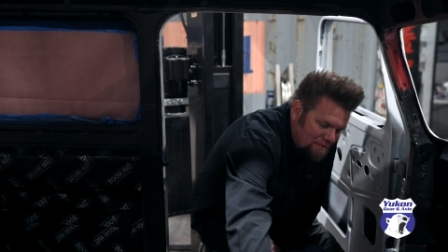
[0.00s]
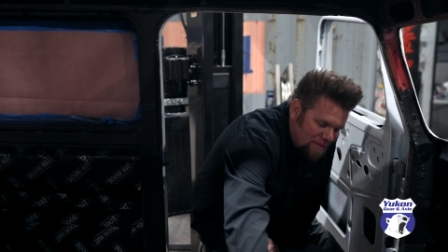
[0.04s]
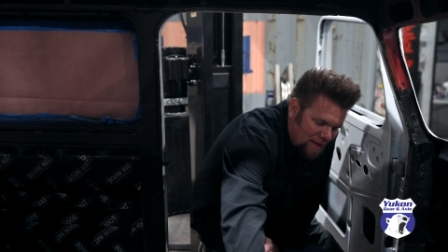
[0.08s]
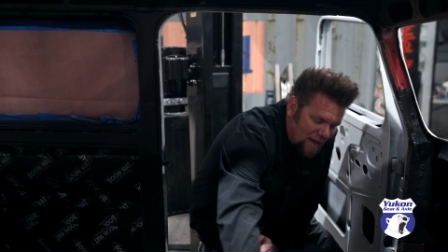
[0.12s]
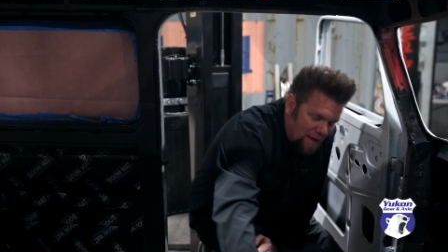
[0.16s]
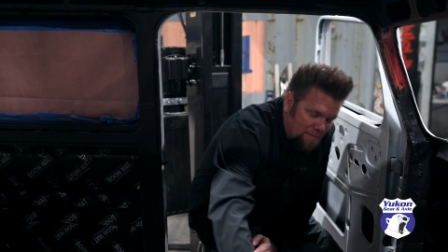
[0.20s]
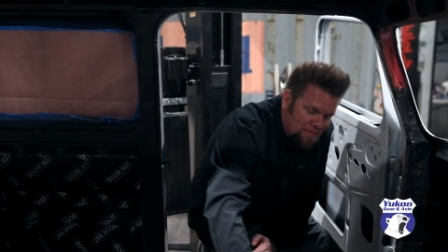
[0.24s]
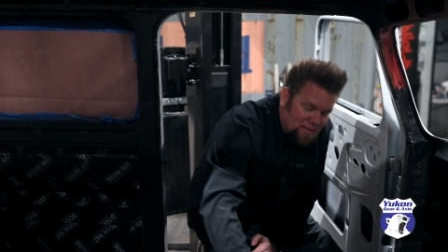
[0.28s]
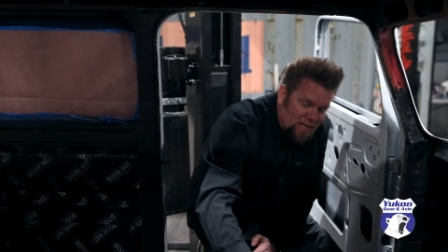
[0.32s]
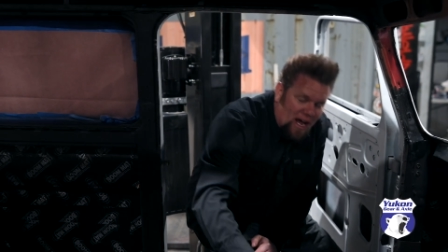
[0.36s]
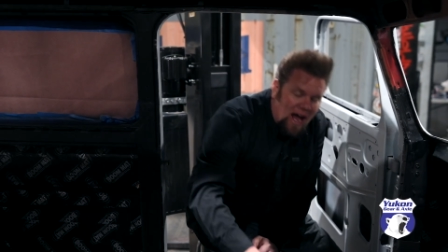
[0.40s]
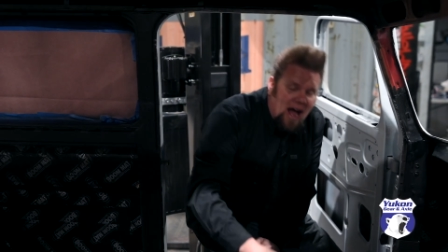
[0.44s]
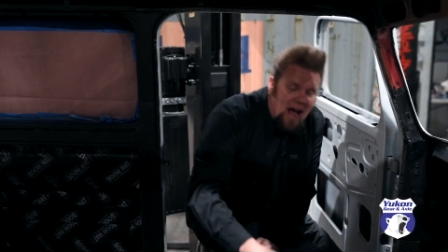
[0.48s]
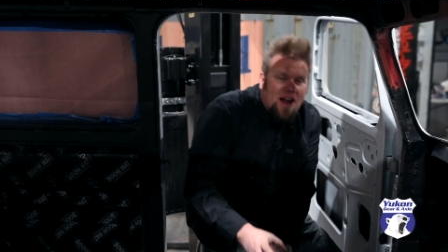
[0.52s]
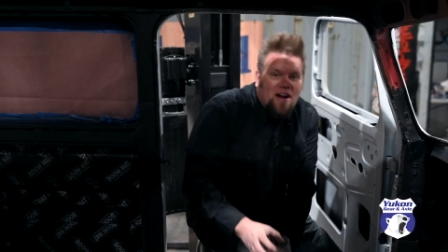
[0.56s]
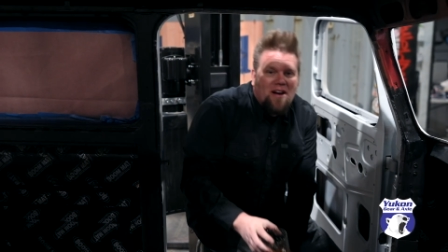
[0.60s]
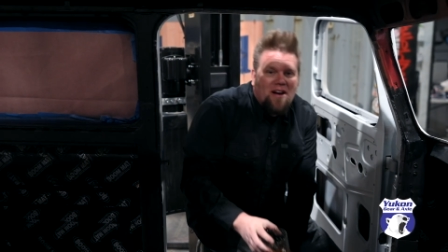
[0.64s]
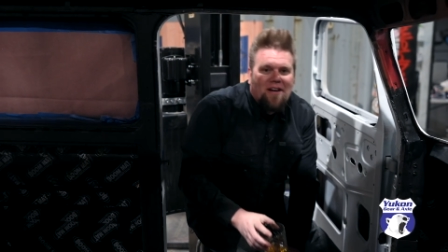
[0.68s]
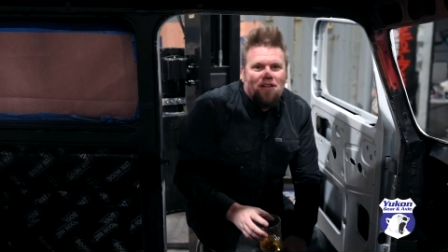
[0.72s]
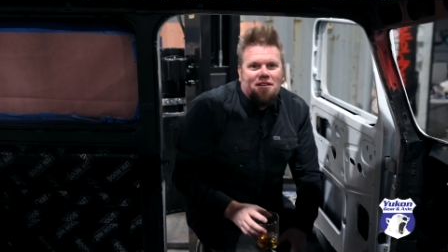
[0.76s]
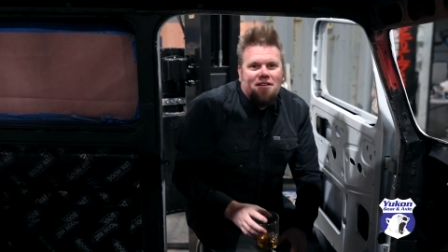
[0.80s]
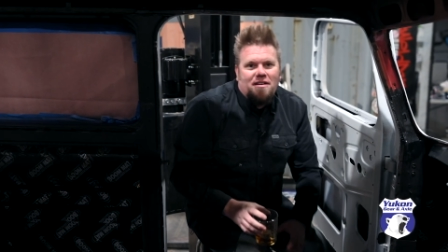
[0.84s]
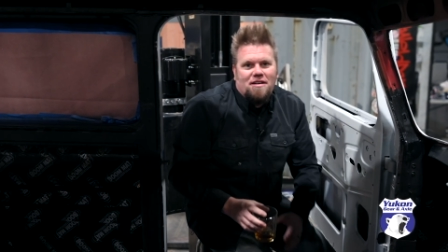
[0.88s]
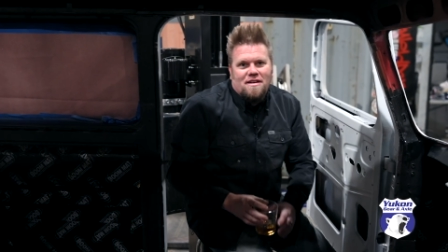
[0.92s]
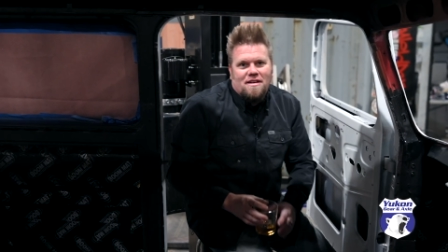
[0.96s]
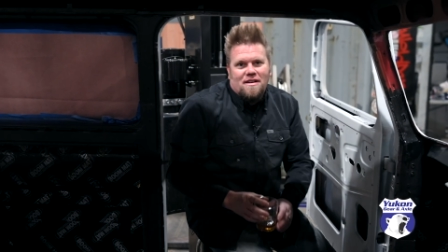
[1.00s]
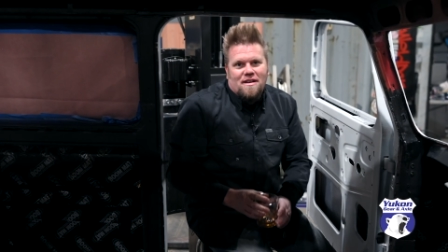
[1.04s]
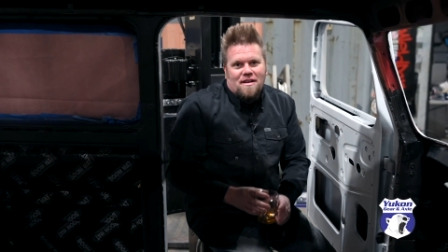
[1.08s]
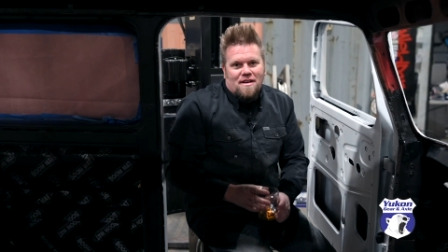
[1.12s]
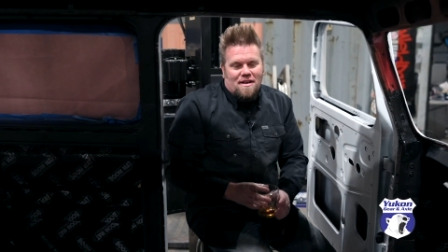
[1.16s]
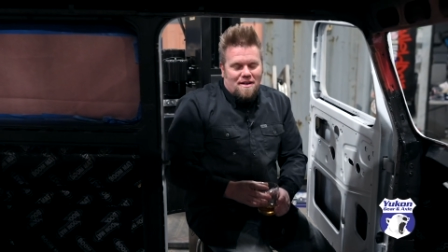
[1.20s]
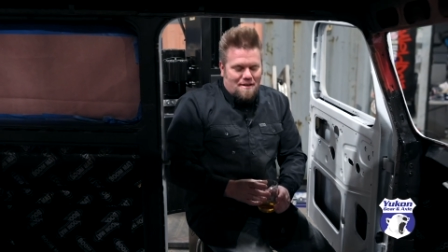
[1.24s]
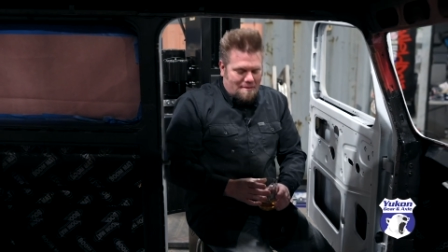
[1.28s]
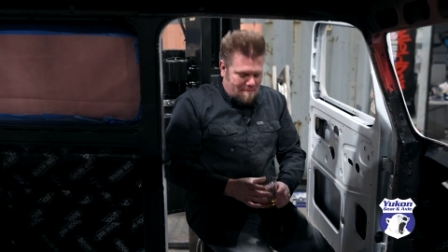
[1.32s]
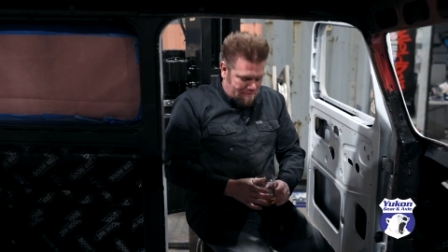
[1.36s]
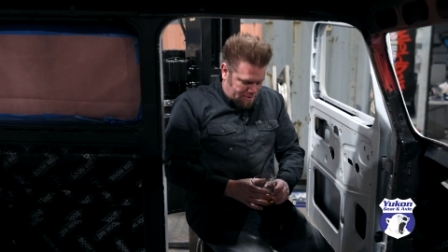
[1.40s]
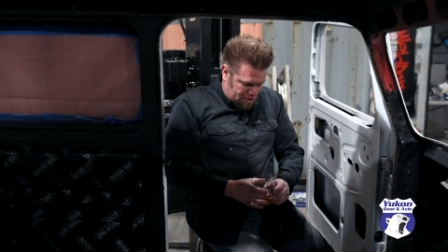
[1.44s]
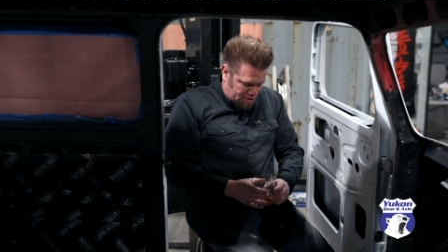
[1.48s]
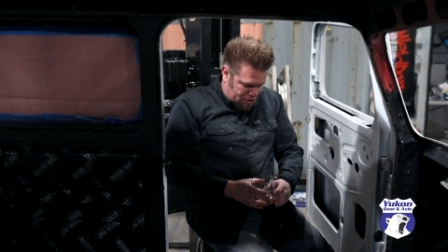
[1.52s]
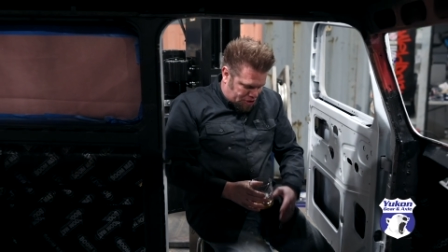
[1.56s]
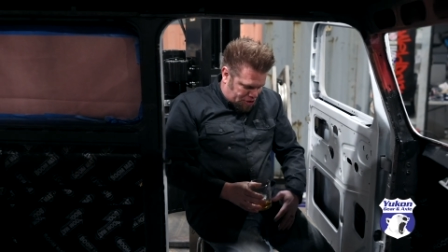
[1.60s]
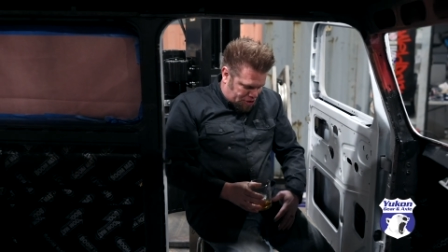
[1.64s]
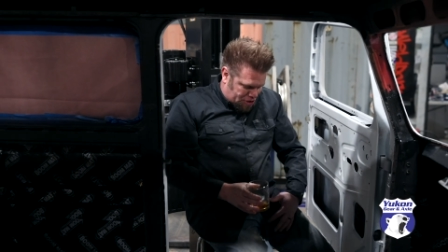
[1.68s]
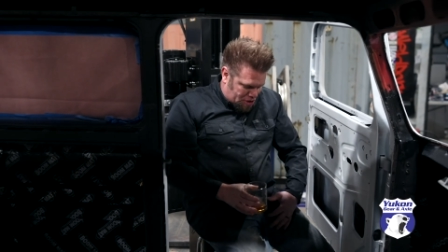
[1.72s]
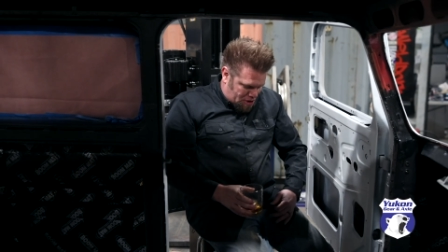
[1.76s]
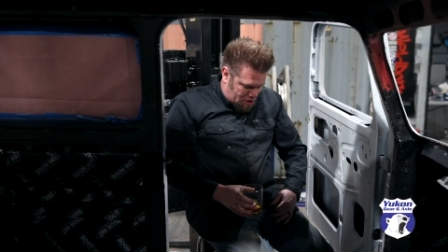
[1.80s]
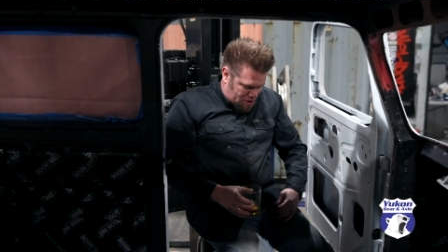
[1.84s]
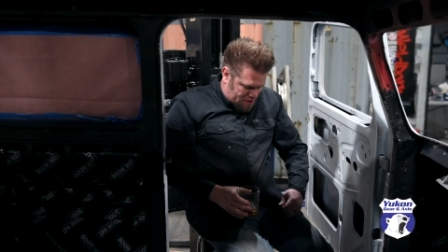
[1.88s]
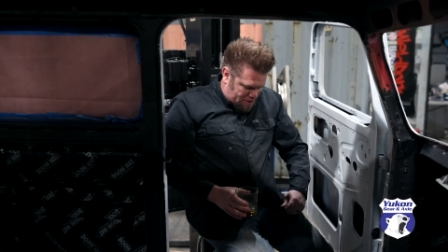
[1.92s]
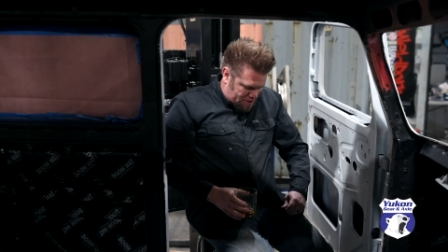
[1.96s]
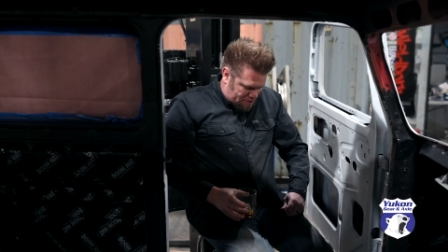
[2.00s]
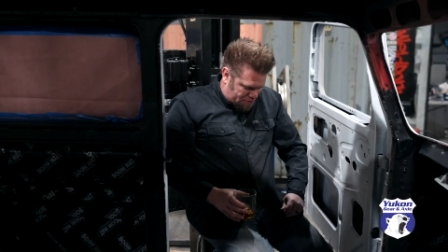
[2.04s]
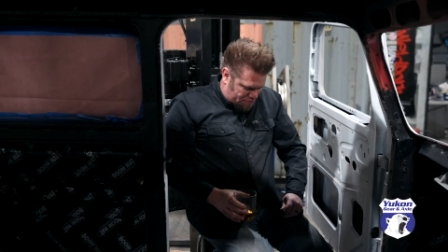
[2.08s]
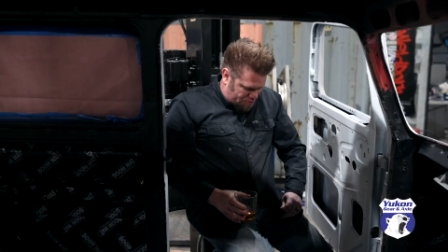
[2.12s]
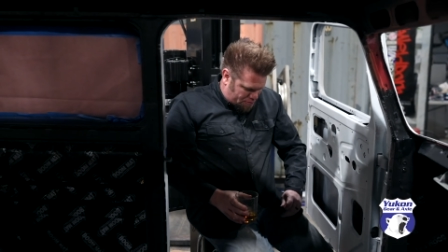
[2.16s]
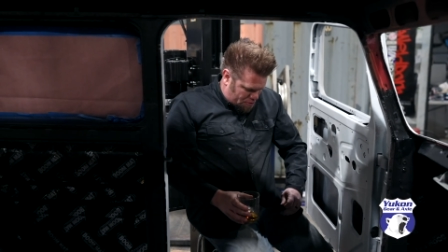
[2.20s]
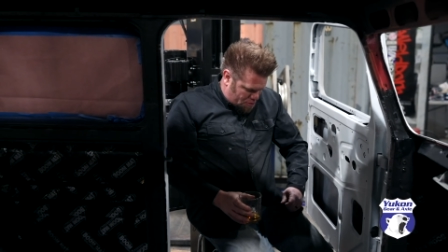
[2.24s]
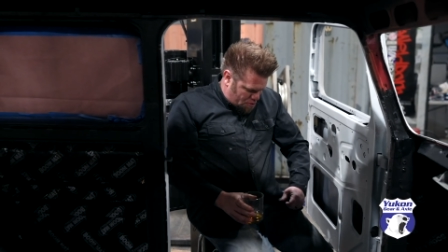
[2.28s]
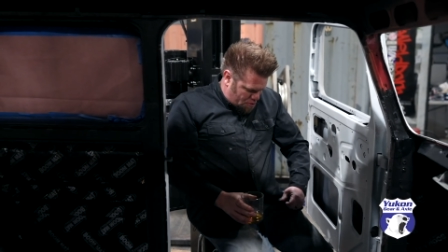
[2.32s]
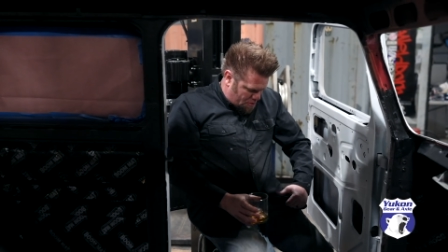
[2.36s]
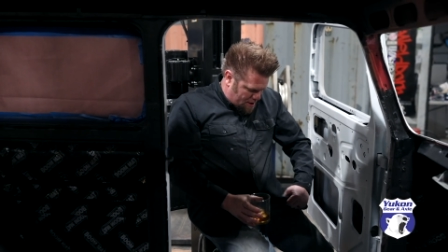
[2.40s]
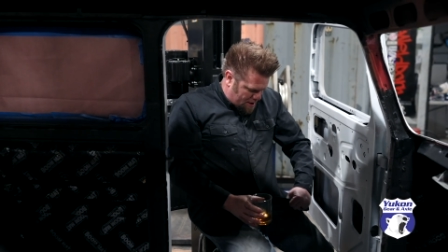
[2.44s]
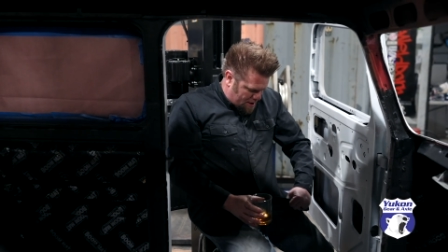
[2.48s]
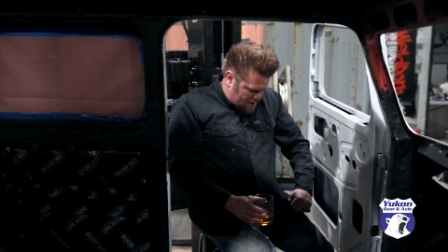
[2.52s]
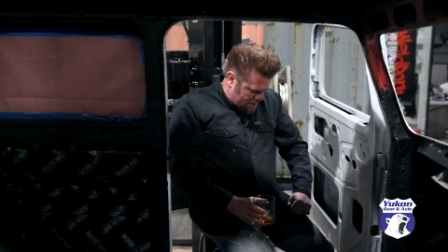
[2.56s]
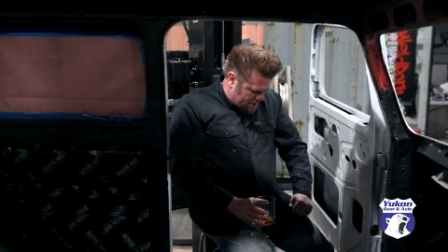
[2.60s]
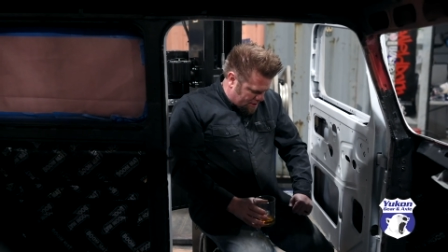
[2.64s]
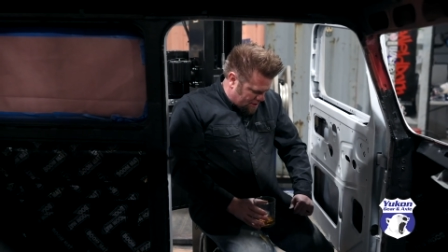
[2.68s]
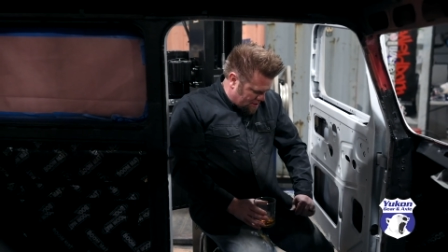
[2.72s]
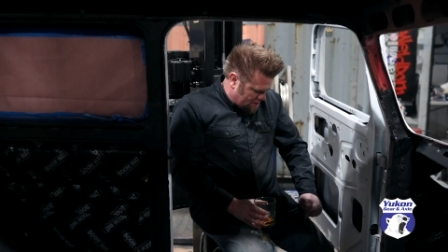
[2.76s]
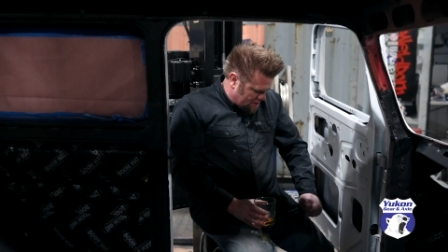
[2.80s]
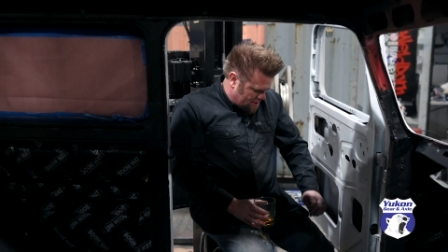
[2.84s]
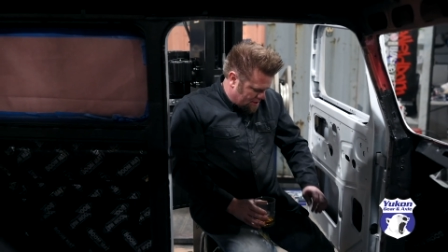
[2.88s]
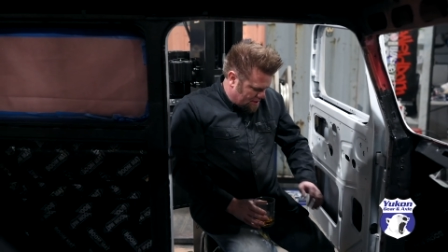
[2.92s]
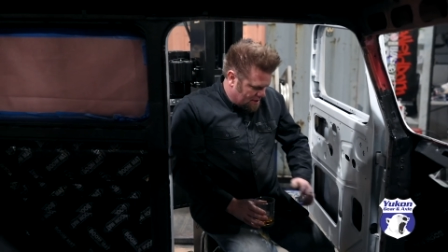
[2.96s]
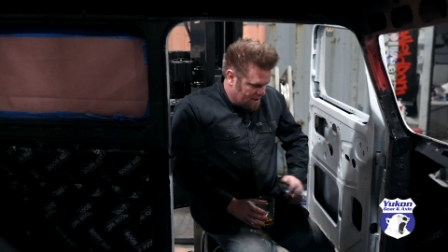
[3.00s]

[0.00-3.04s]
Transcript: I'm tired, my shirt is ruined,